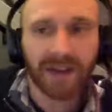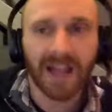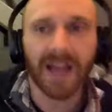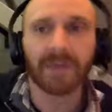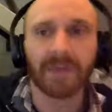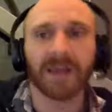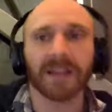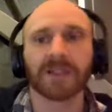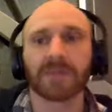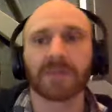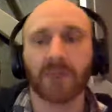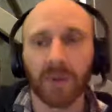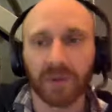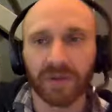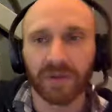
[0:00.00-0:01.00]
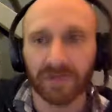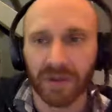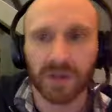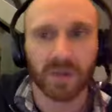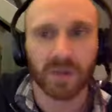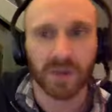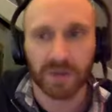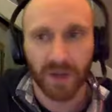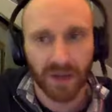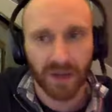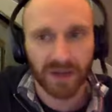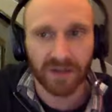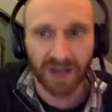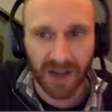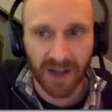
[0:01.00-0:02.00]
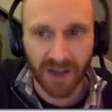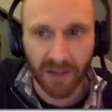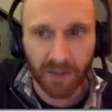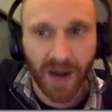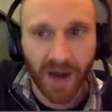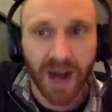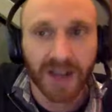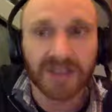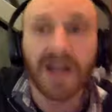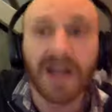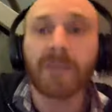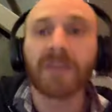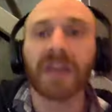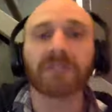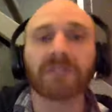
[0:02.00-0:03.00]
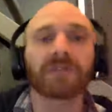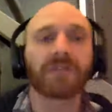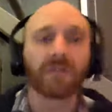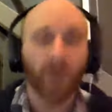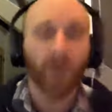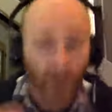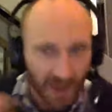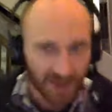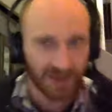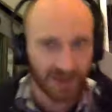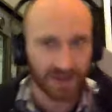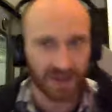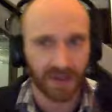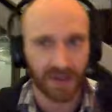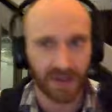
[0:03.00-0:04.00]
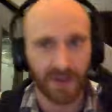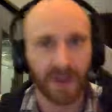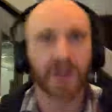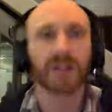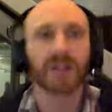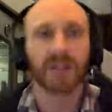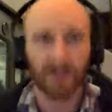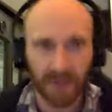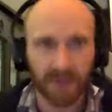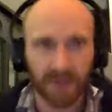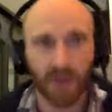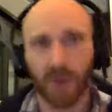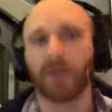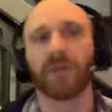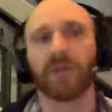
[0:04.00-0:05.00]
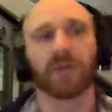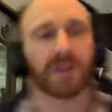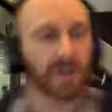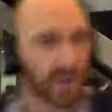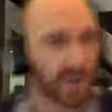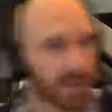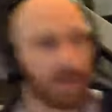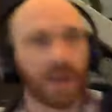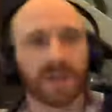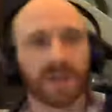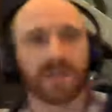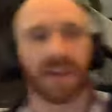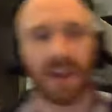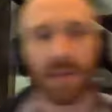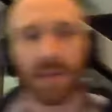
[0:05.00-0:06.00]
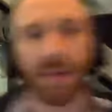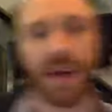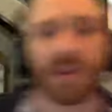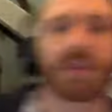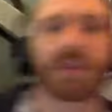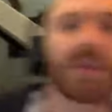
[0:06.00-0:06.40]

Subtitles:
Lab is mobile first responsive out of the box. It forces you to be mobile first responsive out of the box.